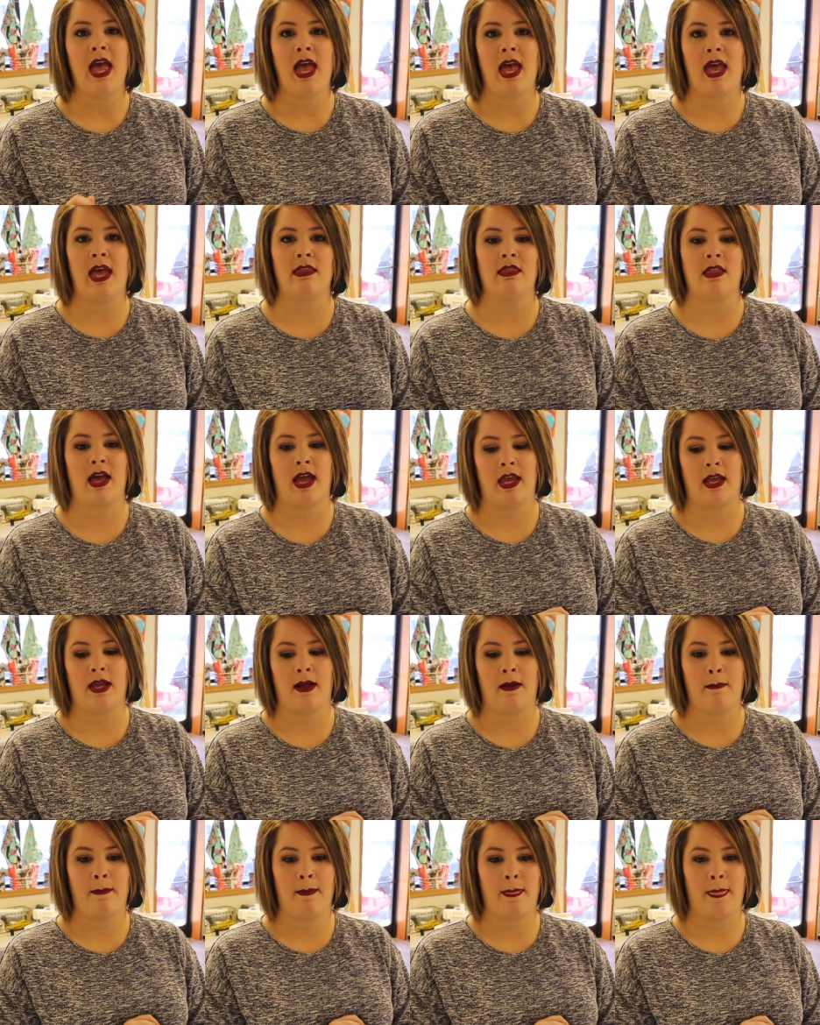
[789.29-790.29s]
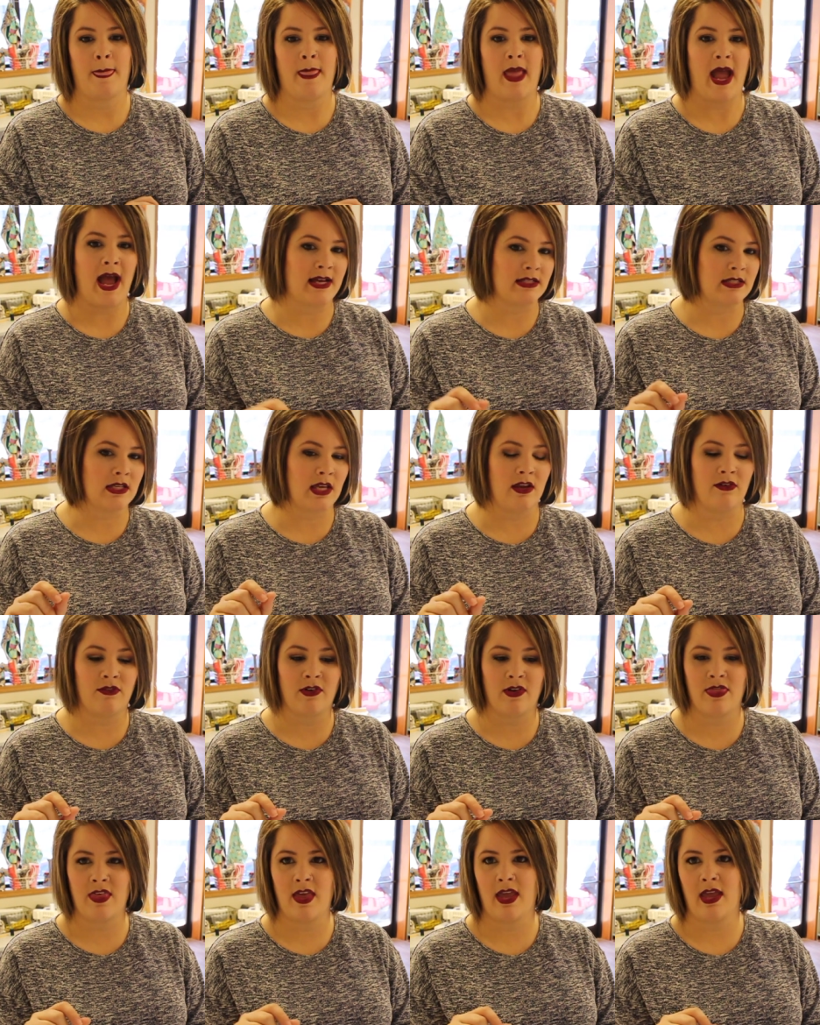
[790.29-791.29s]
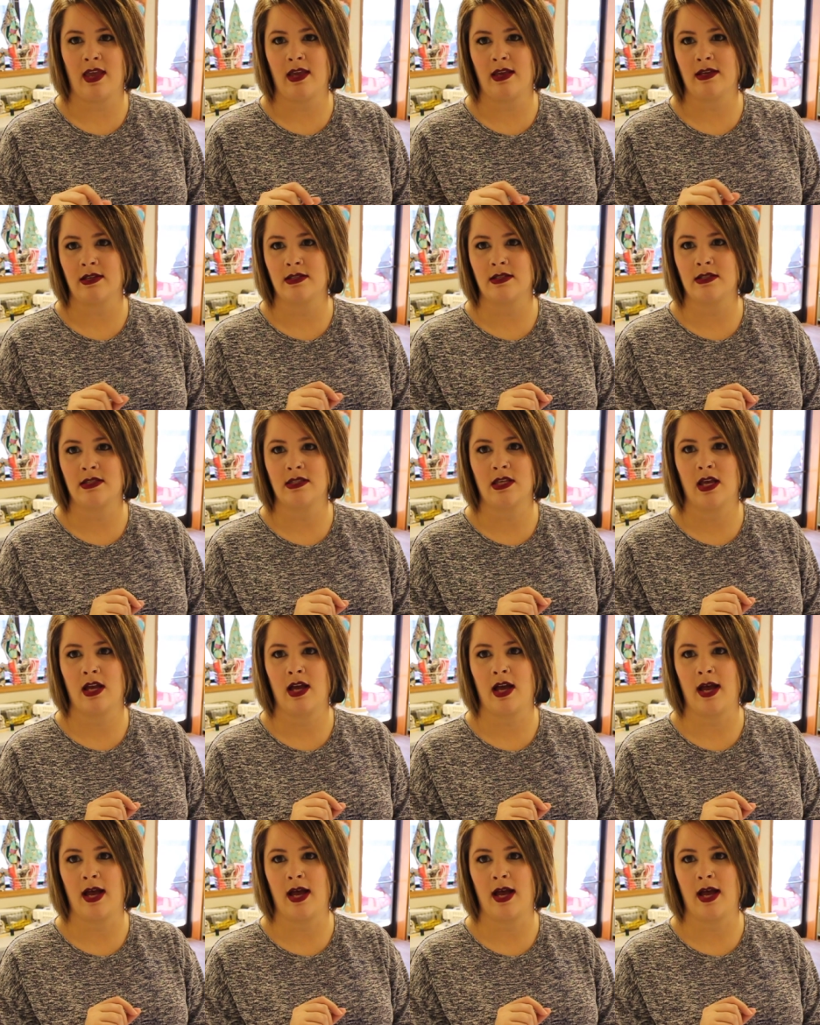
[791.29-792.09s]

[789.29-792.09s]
and like asking for things,